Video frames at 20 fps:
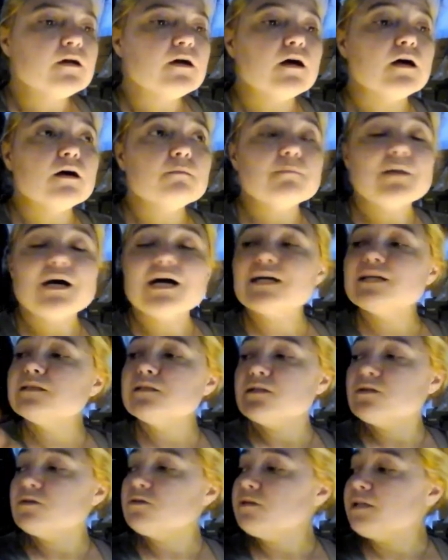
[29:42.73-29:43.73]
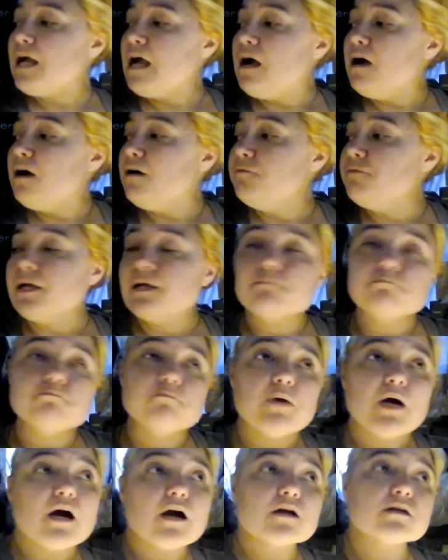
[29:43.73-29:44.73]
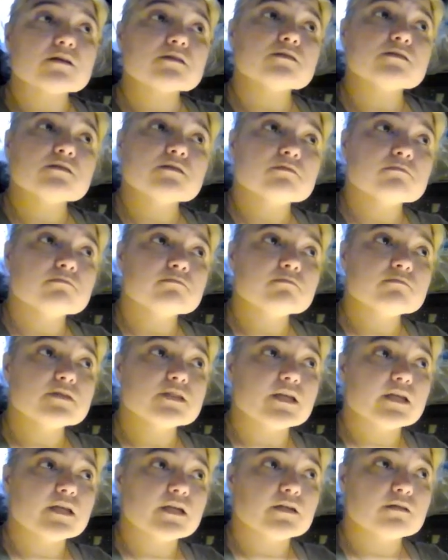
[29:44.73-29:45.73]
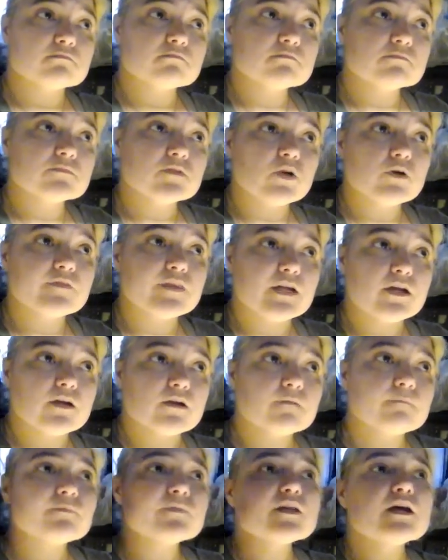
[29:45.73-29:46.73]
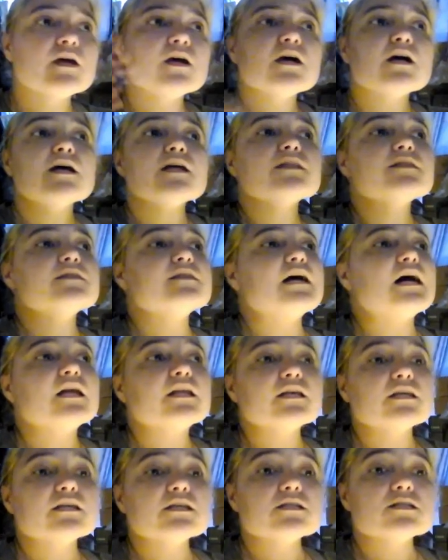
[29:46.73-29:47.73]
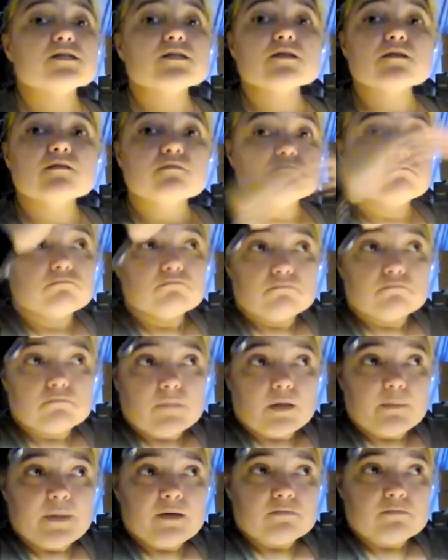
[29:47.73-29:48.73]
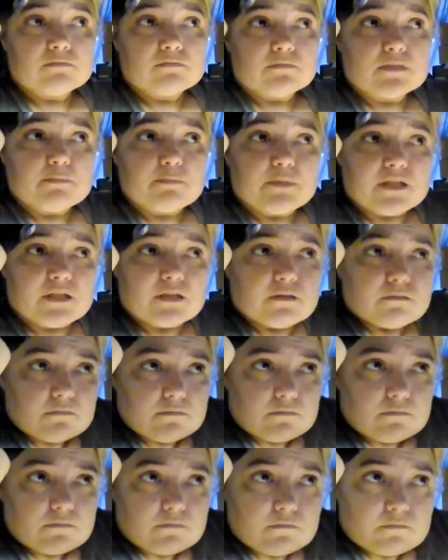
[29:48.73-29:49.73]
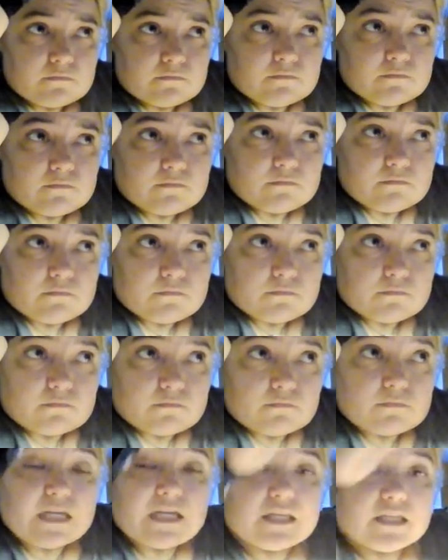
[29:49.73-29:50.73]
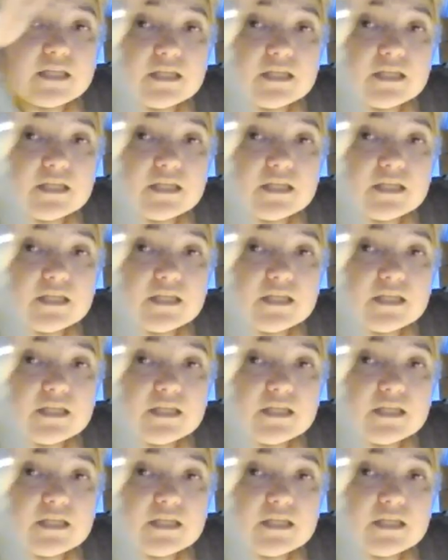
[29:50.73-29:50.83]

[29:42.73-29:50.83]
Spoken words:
I literally have a box sitting over there that is about that big, that